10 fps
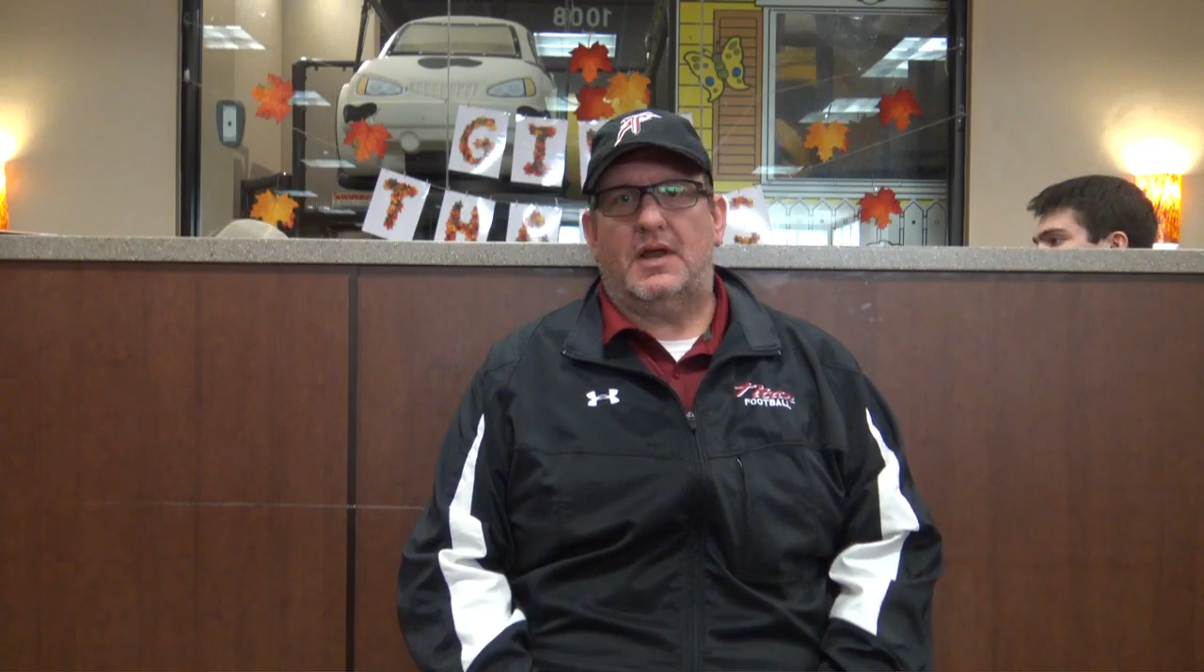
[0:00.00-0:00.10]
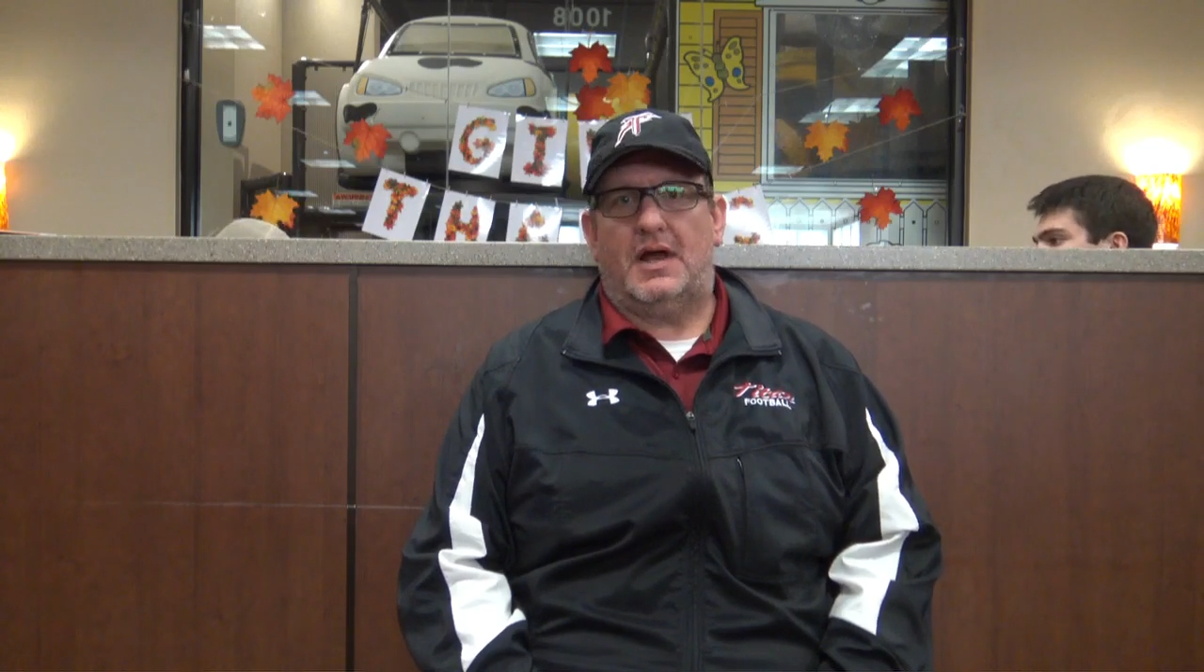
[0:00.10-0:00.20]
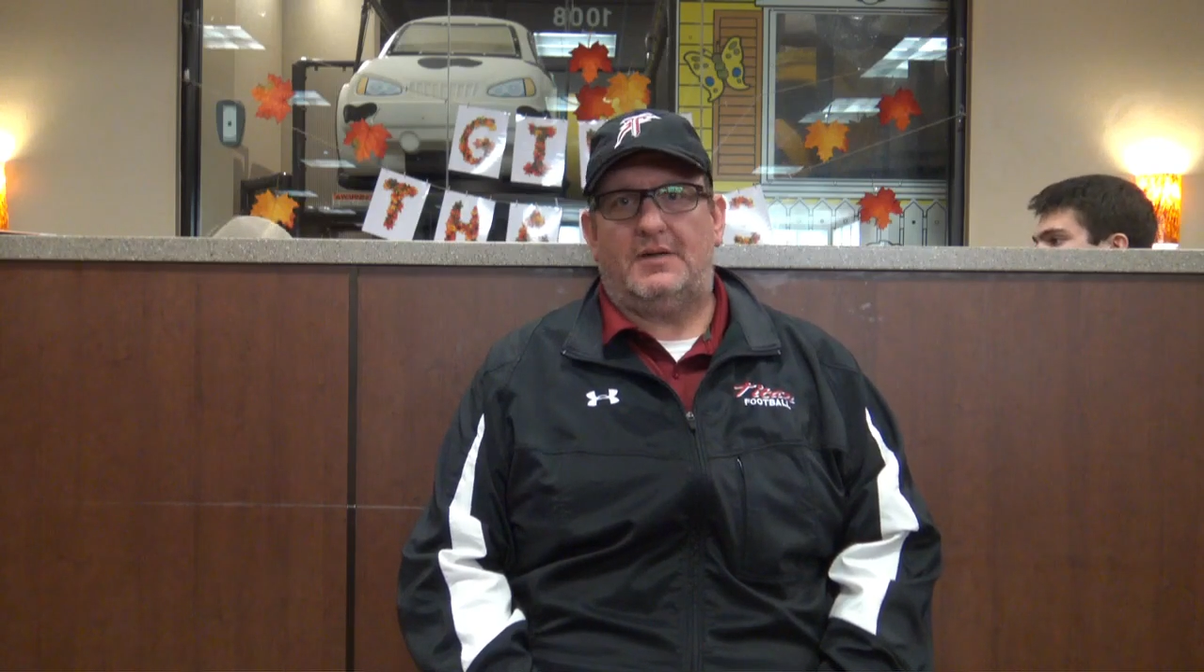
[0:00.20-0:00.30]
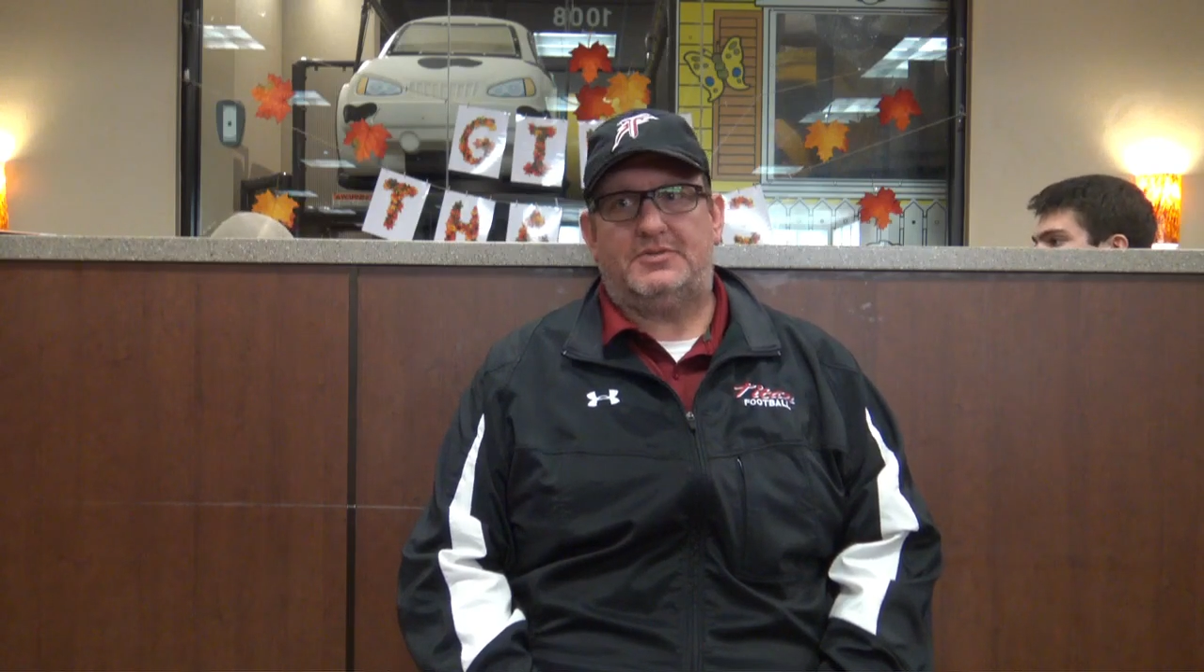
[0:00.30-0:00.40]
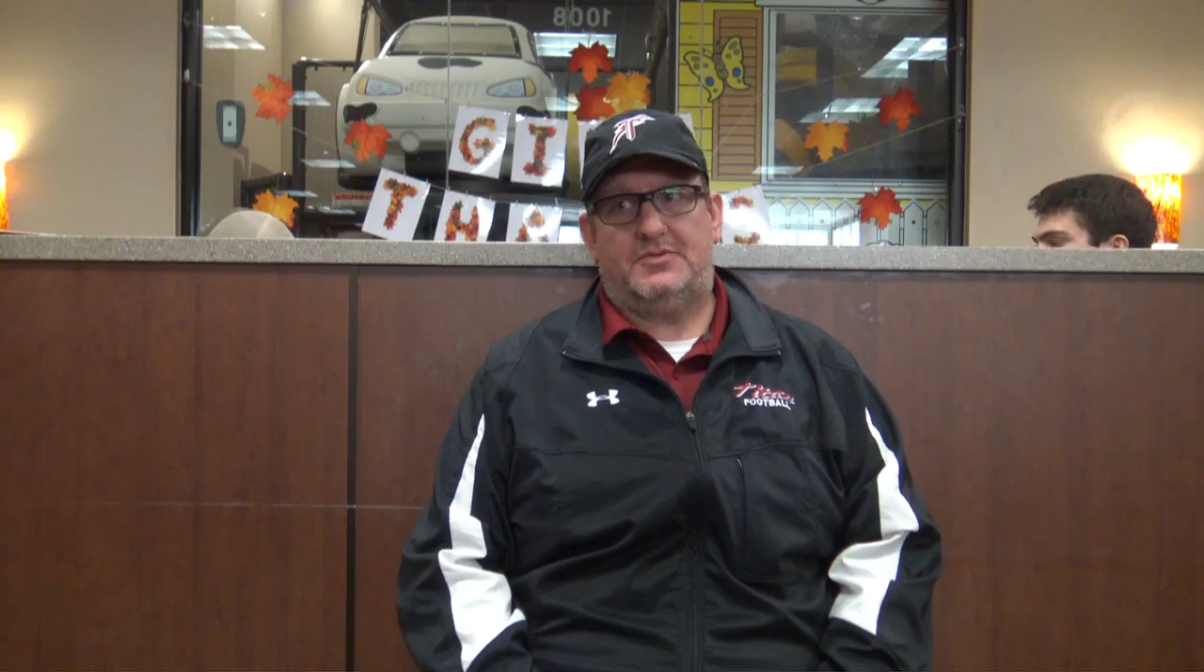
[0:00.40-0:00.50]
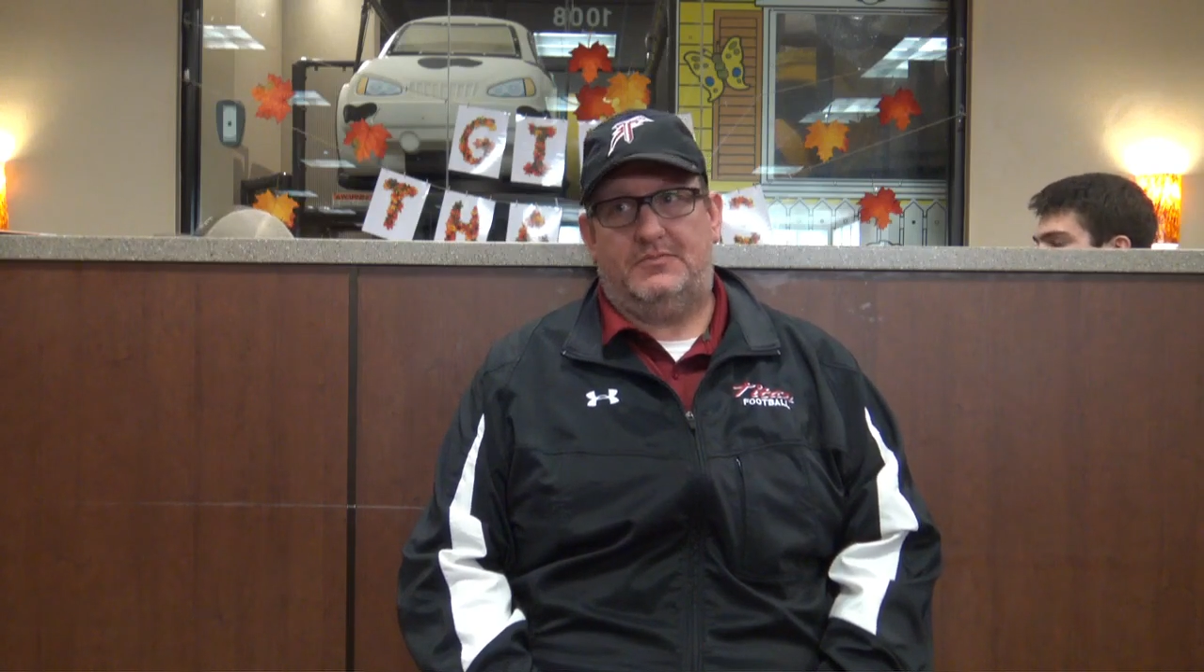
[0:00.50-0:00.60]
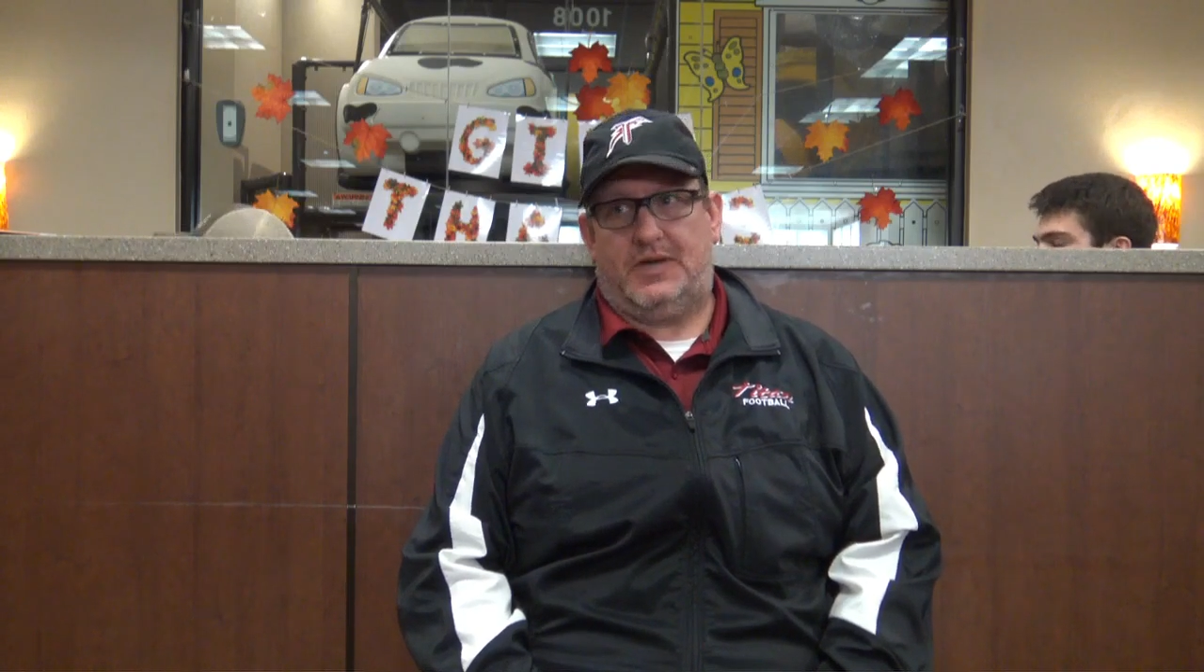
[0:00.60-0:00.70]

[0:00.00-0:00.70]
Lobster and